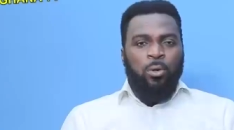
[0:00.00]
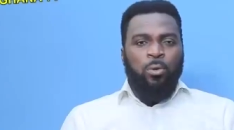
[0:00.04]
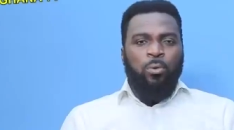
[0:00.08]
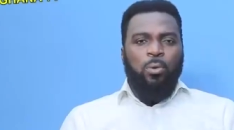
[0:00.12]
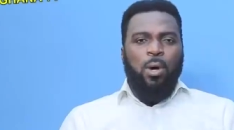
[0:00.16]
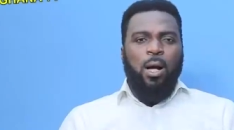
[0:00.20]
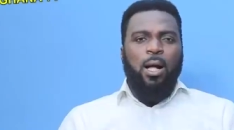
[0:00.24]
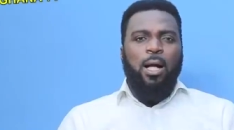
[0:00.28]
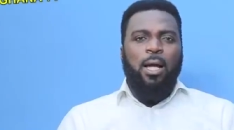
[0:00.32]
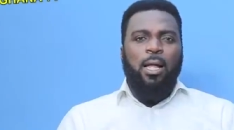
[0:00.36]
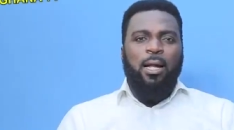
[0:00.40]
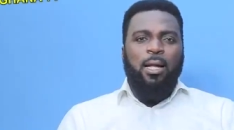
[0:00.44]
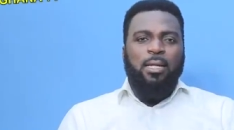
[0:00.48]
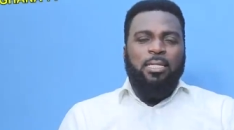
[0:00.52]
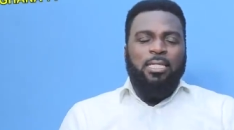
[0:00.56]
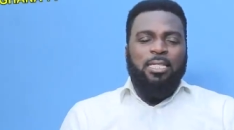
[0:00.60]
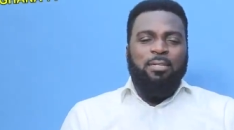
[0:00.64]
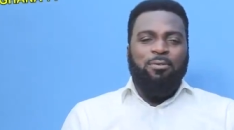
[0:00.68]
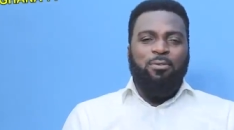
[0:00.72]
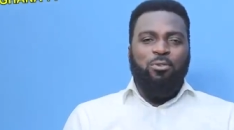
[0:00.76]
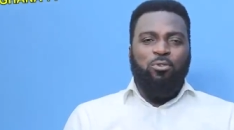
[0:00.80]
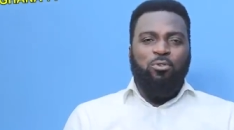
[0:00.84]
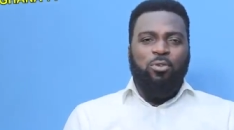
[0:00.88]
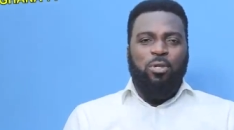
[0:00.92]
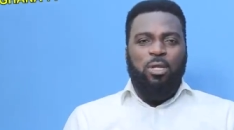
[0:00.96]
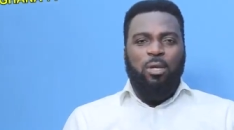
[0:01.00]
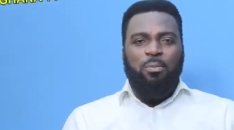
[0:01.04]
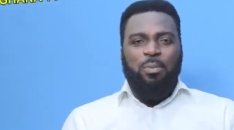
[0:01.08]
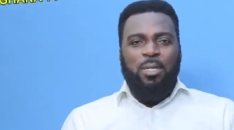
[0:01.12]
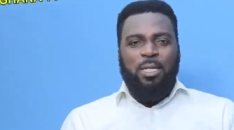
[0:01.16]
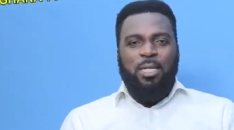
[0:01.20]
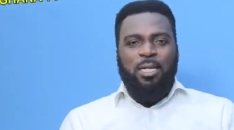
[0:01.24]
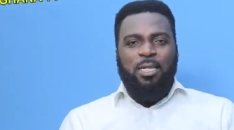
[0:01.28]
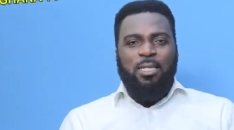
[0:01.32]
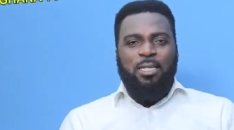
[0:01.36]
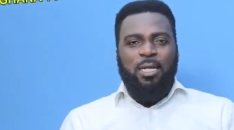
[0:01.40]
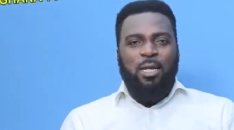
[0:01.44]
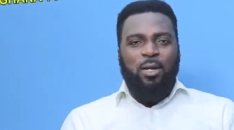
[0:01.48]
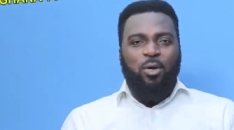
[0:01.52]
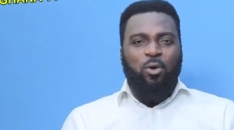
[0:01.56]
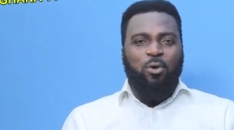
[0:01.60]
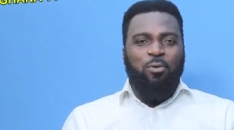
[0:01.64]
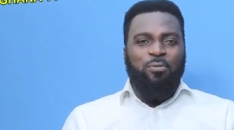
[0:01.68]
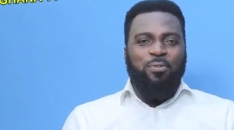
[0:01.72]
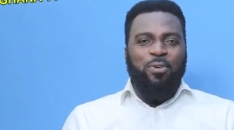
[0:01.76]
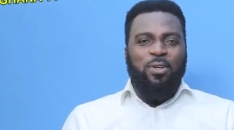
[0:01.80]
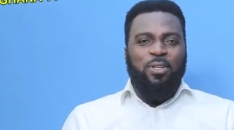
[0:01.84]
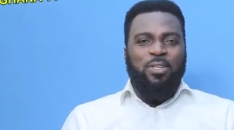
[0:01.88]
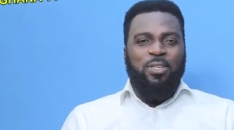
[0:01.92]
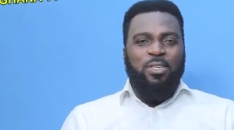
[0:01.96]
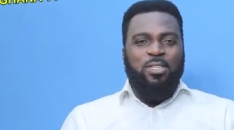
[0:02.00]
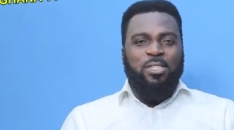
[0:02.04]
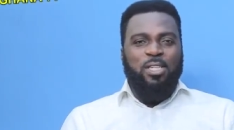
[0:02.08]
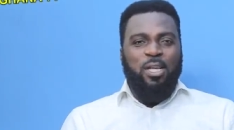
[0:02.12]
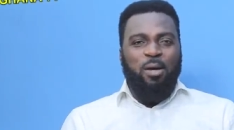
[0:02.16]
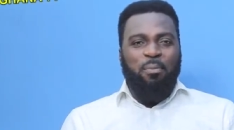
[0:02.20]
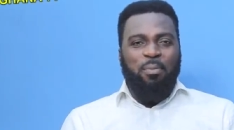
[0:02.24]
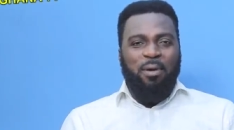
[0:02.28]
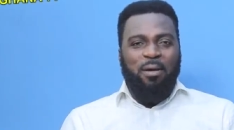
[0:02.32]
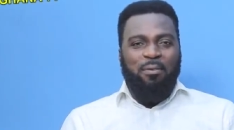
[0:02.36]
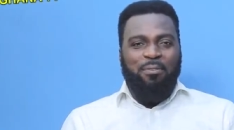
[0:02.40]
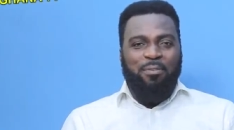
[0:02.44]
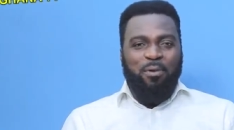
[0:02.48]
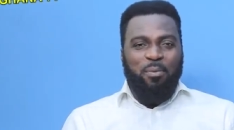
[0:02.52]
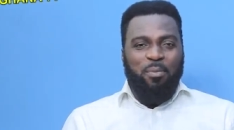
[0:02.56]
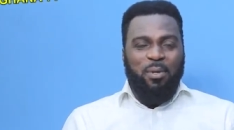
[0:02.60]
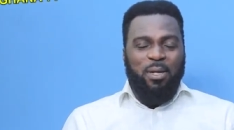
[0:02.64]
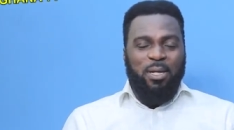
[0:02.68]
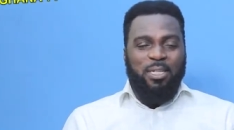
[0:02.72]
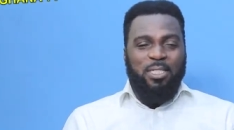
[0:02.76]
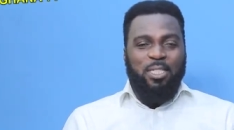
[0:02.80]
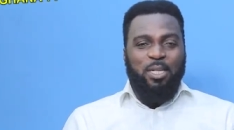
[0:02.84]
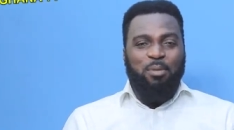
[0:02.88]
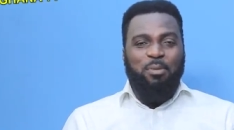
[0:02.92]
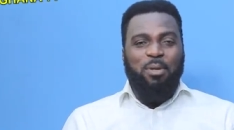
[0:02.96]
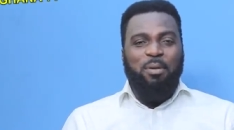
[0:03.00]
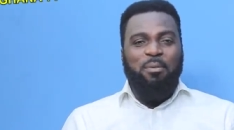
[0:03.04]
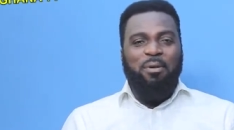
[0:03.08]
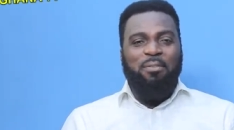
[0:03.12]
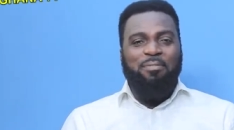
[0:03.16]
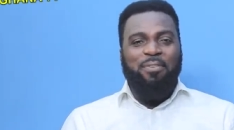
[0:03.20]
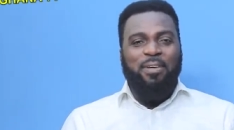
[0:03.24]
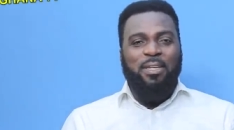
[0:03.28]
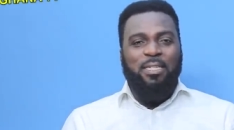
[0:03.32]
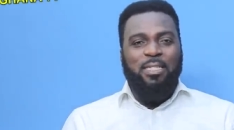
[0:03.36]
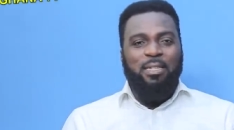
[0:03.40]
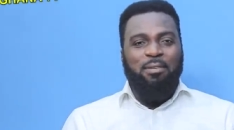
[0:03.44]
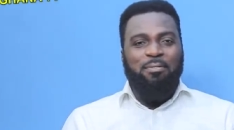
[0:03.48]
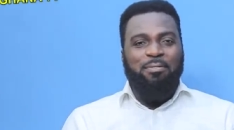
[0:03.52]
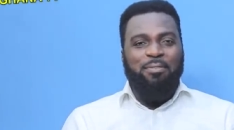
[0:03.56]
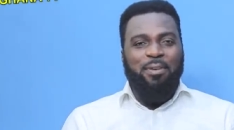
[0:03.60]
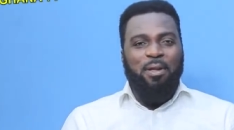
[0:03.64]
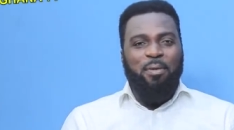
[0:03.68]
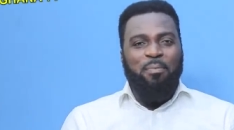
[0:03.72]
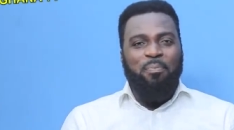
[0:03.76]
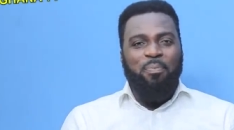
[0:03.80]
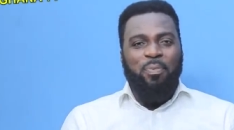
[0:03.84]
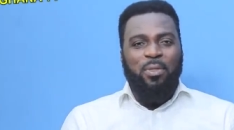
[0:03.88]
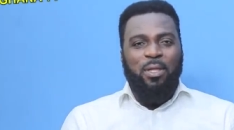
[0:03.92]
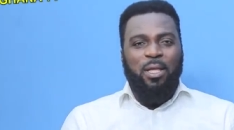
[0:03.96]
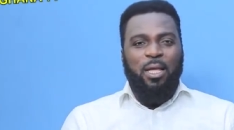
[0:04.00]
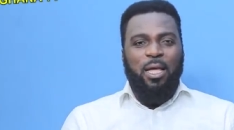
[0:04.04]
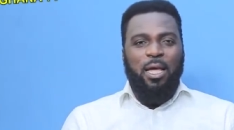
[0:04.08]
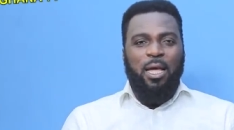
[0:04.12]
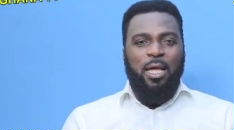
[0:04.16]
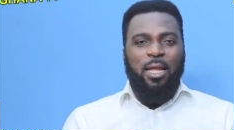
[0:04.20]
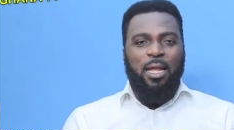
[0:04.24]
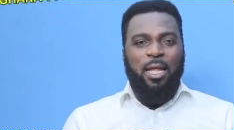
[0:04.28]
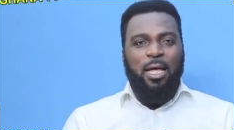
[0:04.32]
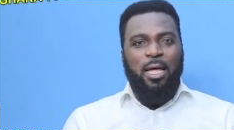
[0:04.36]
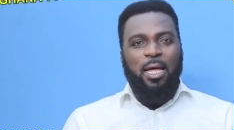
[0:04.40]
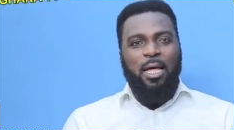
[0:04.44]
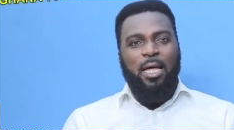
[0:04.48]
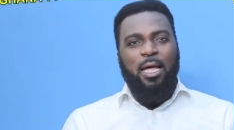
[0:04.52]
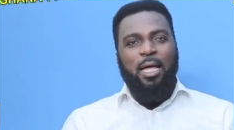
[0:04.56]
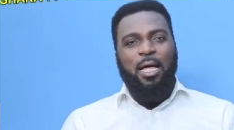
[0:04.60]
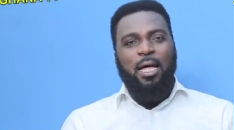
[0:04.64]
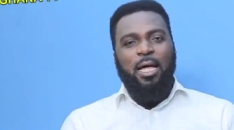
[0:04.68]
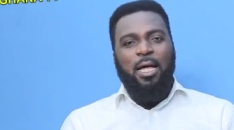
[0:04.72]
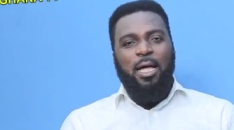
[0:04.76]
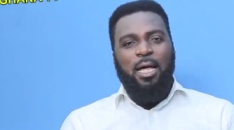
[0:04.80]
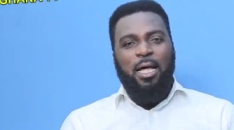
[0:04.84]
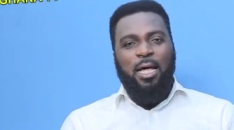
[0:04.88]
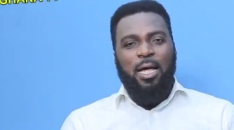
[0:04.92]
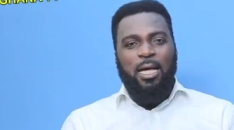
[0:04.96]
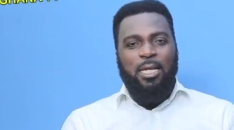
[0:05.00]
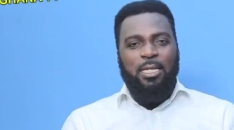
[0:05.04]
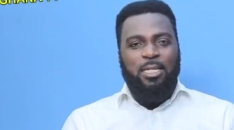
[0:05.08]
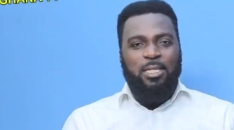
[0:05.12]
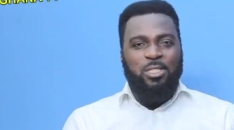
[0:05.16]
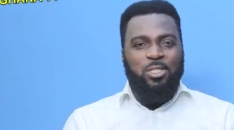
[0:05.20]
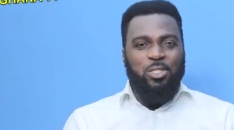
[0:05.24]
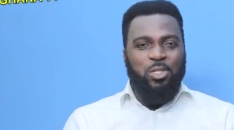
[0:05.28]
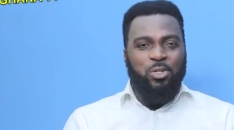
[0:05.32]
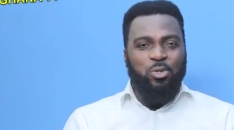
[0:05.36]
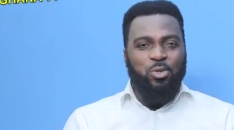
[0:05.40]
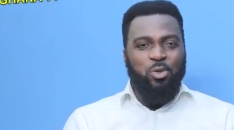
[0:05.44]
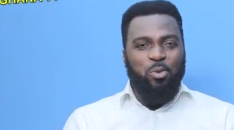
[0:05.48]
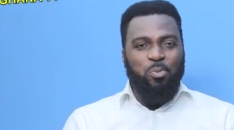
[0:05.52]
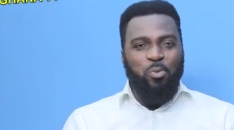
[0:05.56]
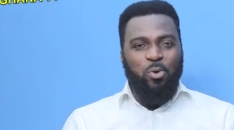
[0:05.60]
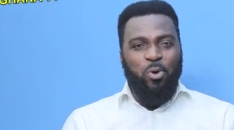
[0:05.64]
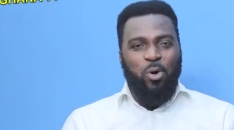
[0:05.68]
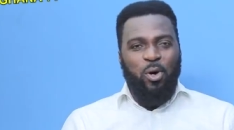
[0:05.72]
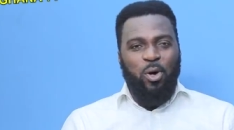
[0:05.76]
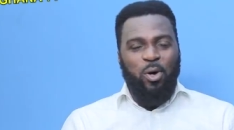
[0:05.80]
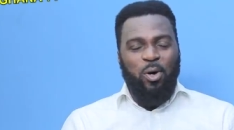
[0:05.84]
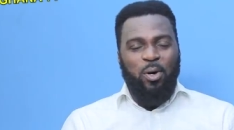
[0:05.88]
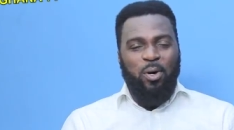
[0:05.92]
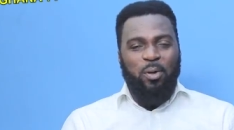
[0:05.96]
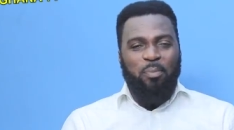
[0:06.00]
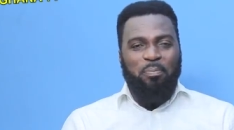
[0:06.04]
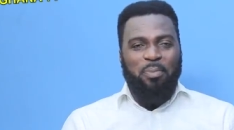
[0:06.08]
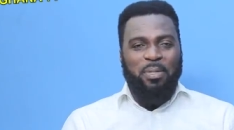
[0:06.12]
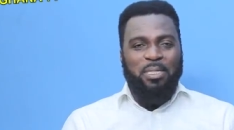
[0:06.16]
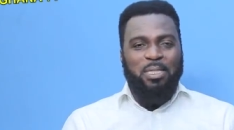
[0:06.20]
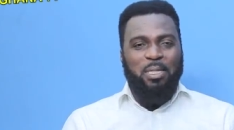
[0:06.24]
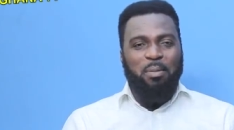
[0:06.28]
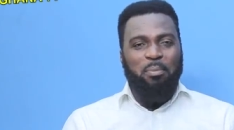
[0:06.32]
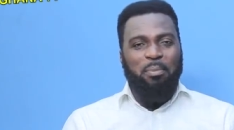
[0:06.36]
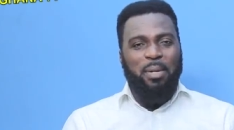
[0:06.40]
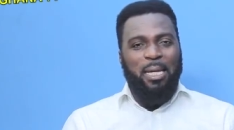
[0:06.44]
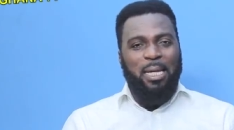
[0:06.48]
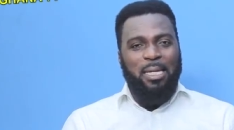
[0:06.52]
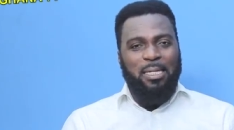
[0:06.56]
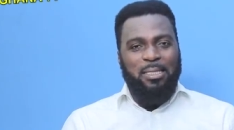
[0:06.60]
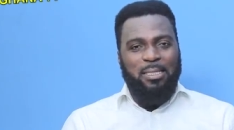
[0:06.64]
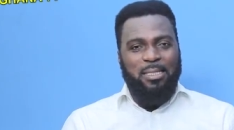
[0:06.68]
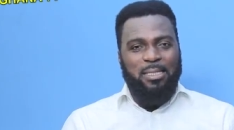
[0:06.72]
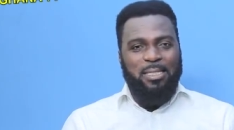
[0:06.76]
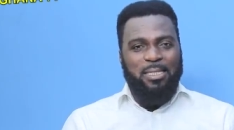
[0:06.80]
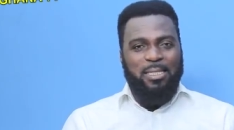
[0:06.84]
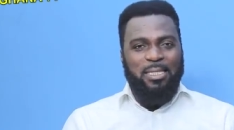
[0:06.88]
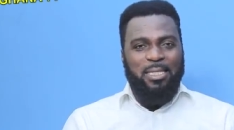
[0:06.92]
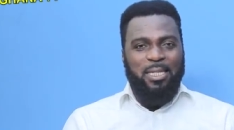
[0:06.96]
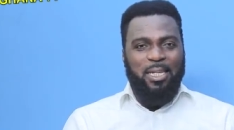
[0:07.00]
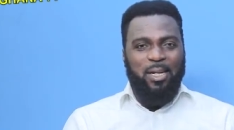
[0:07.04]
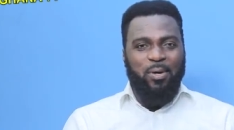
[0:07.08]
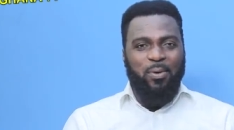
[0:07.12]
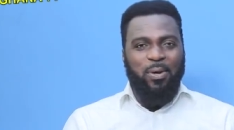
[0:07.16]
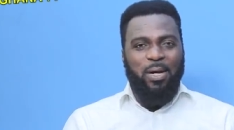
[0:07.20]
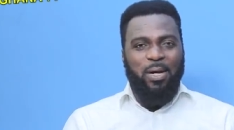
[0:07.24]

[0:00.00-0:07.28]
One Ghana T V sune me din na no kofie dis kaba from Nigeria be ma fenten frame and uh in the studio mo Pastor Blinks e